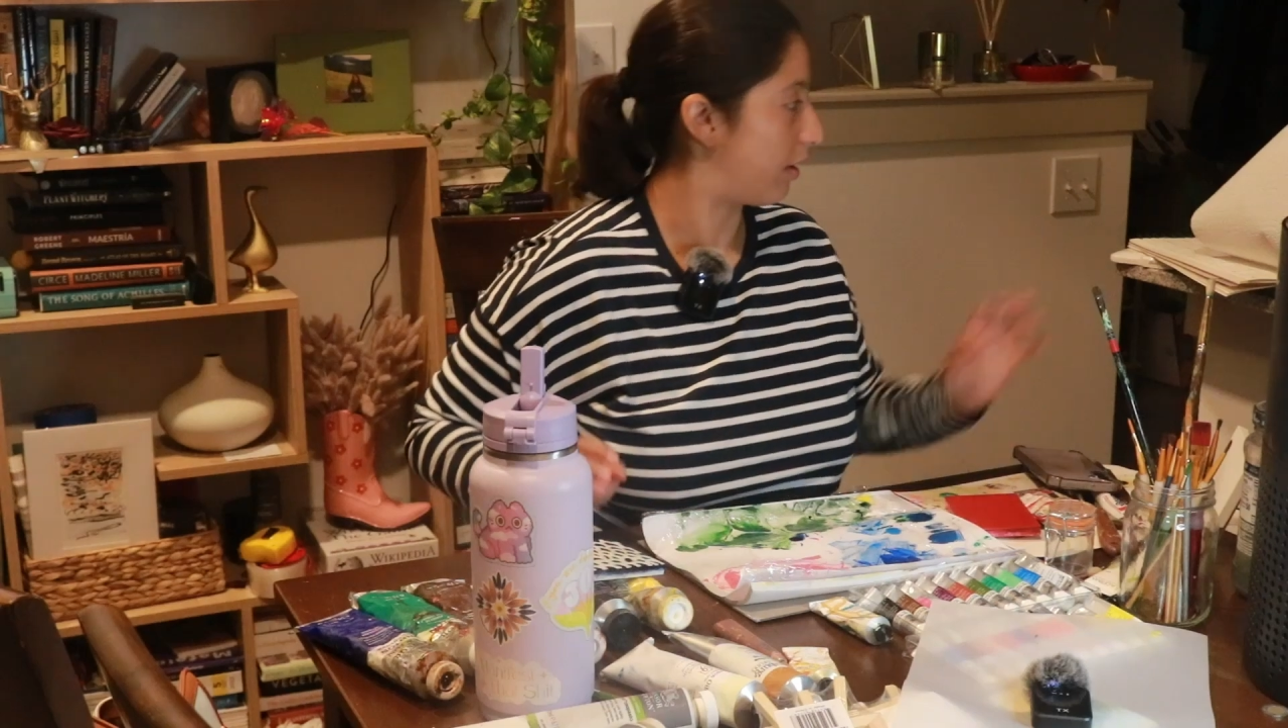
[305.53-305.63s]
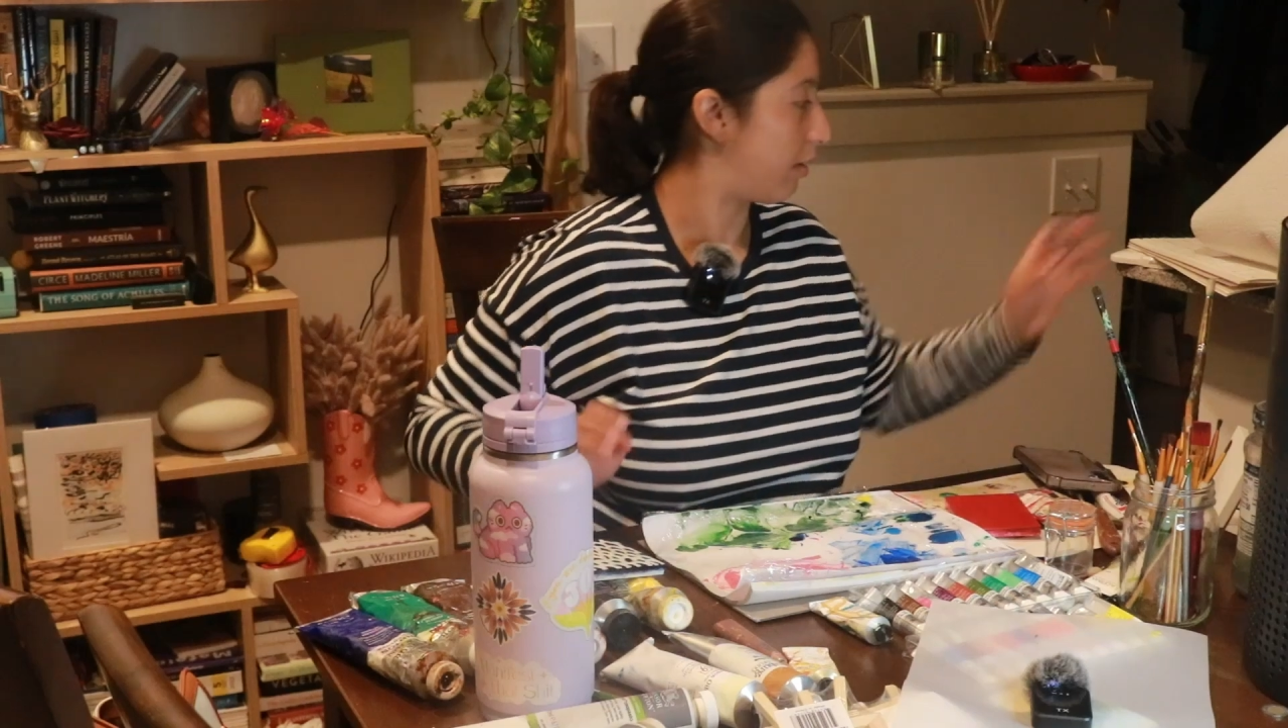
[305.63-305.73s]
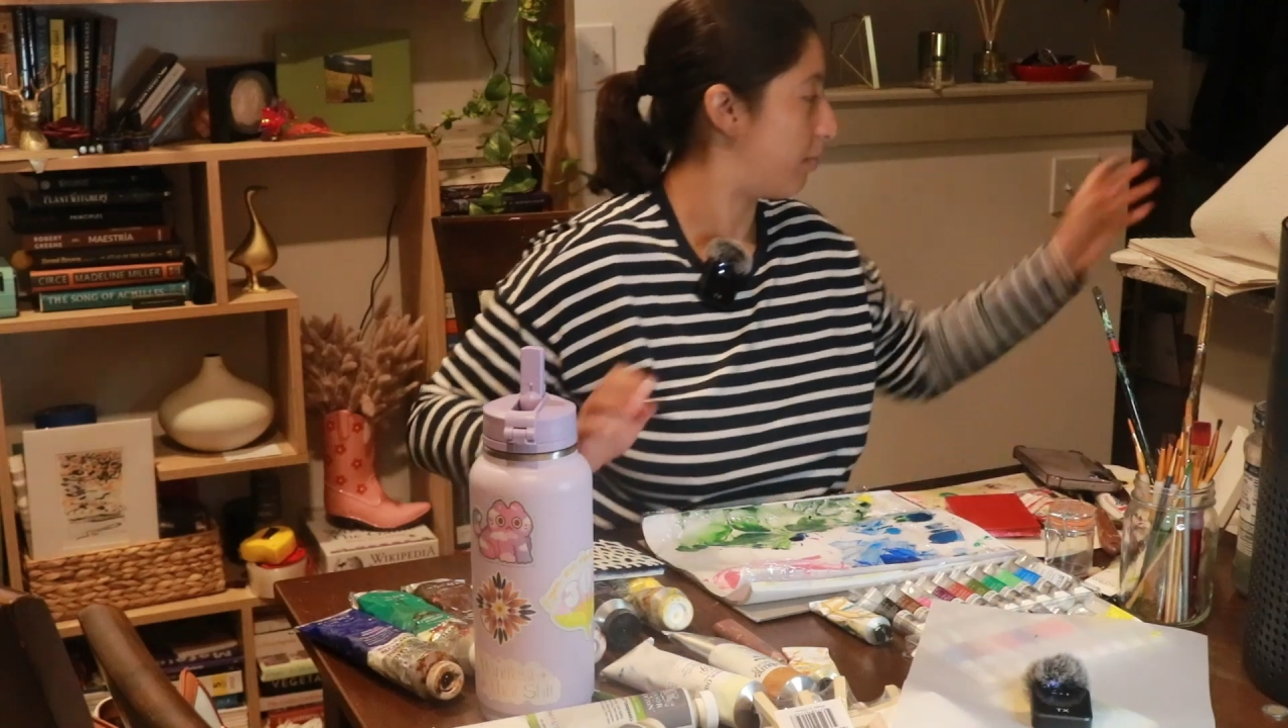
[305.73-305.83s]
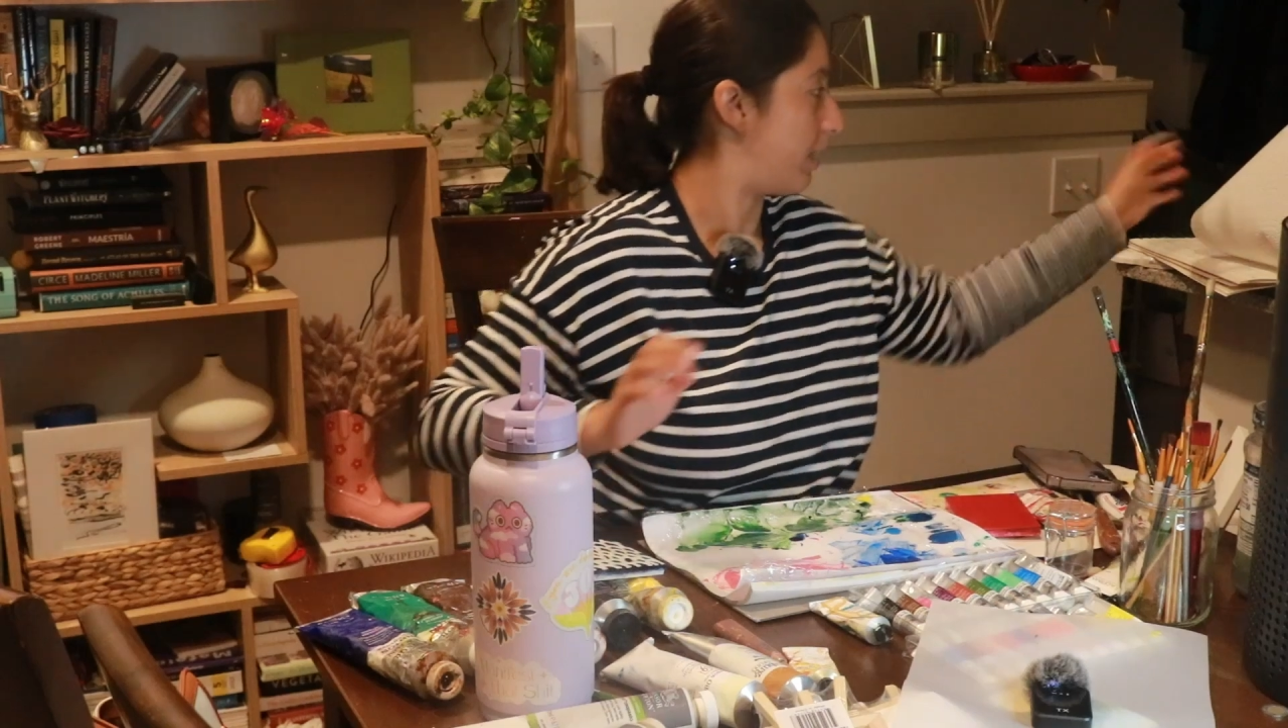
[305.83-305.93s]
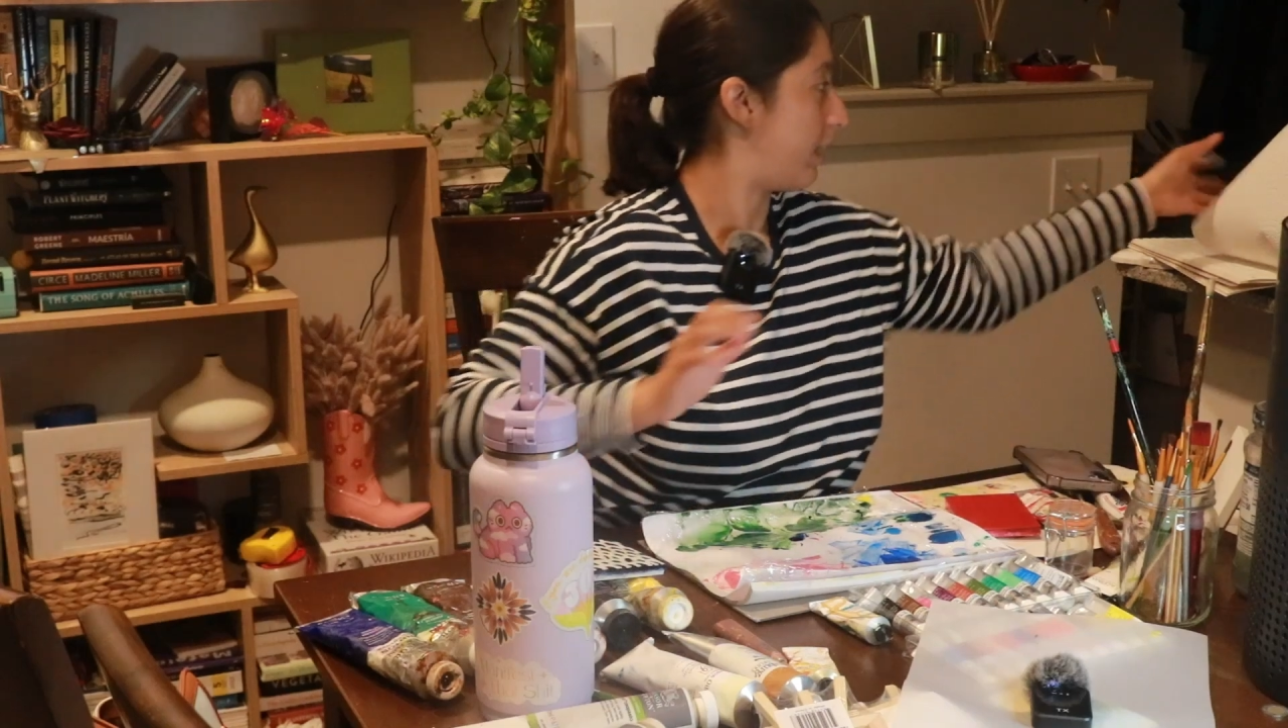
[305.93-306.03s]

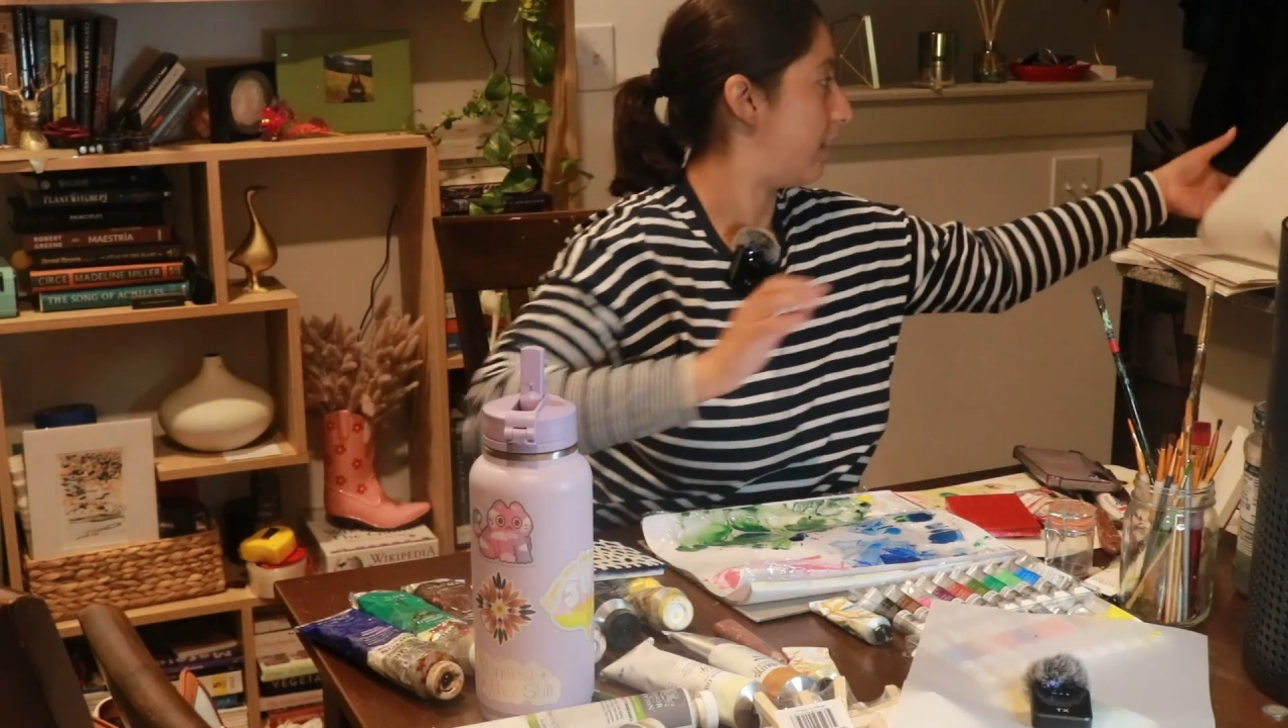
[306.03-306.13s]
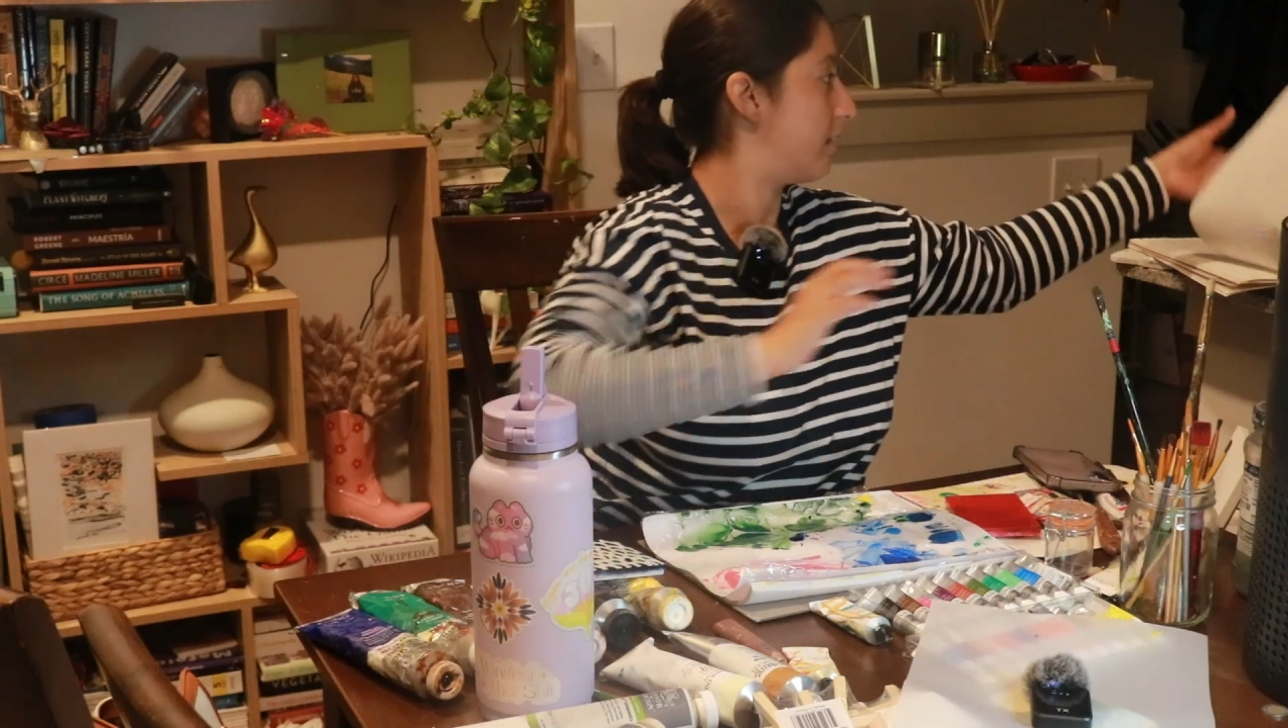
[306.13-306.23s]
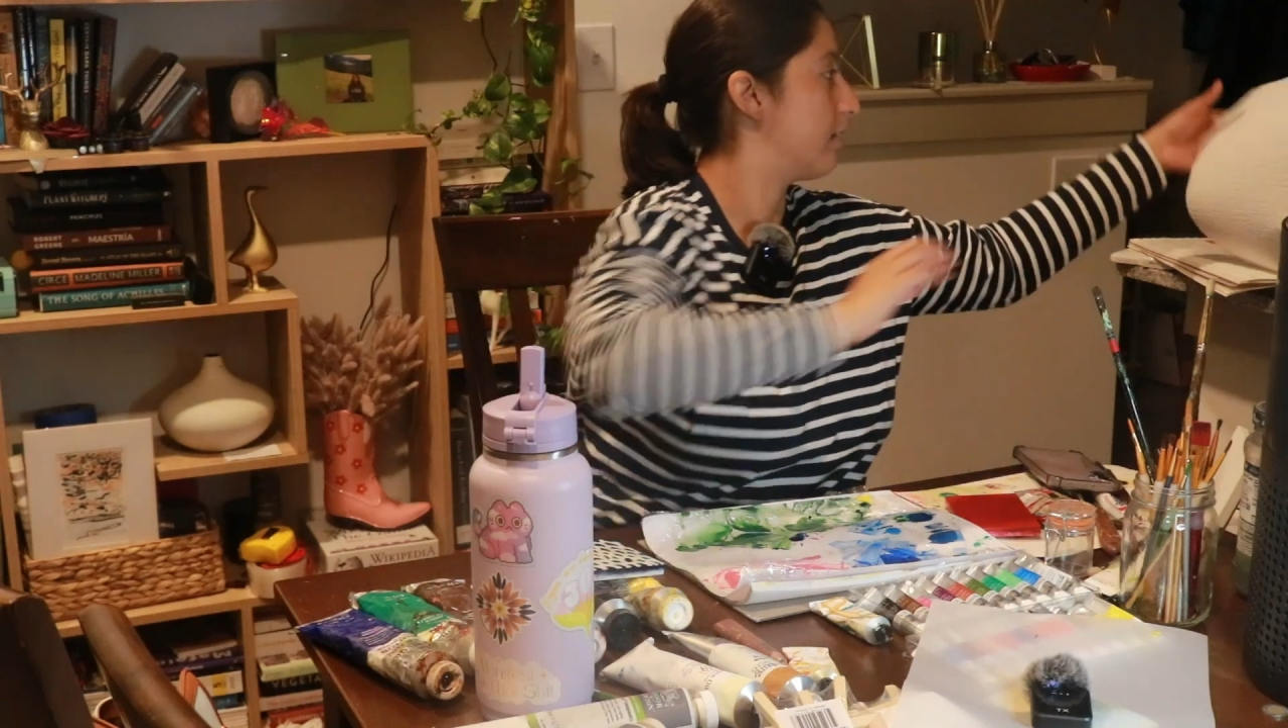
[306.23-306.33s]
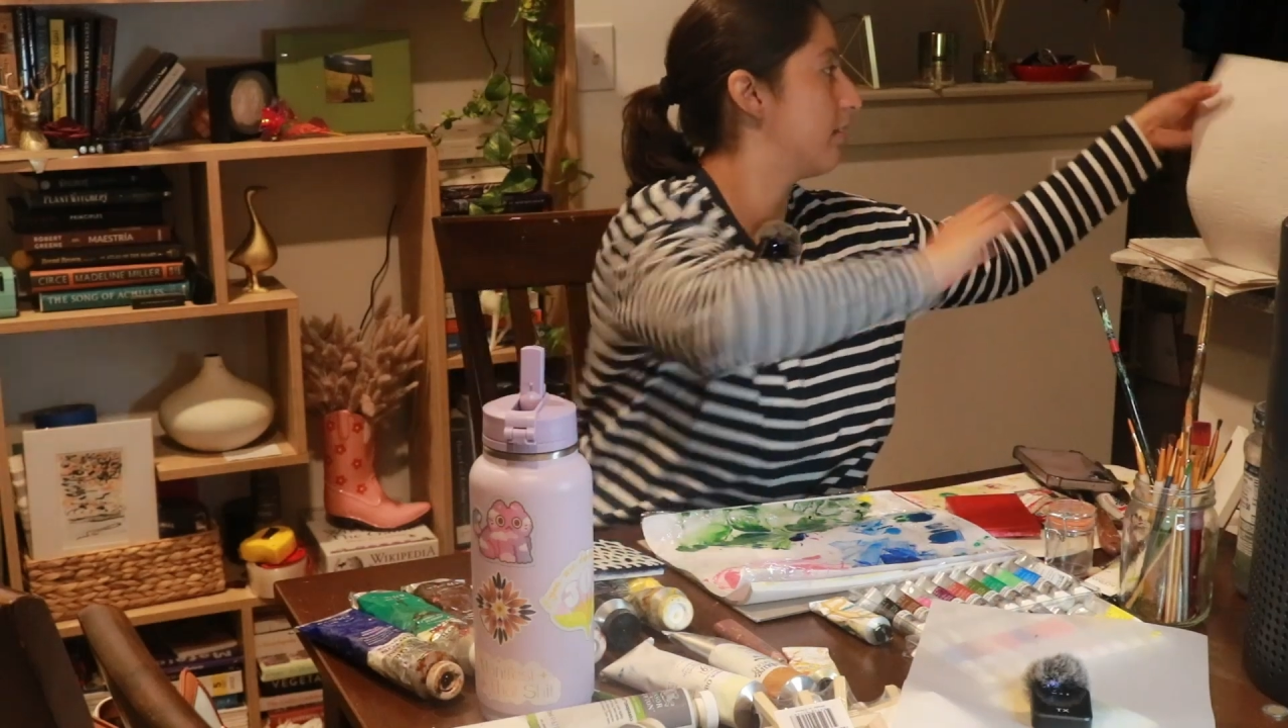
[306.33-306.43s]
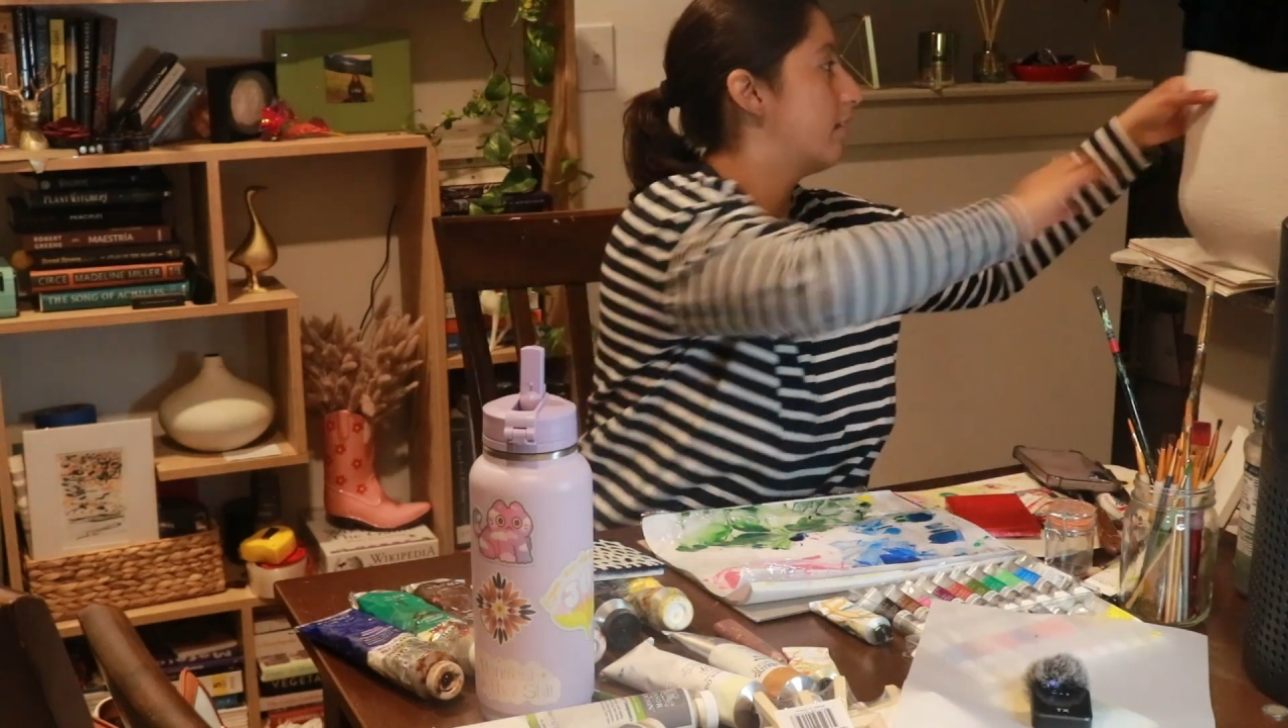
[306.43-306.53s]
got my hand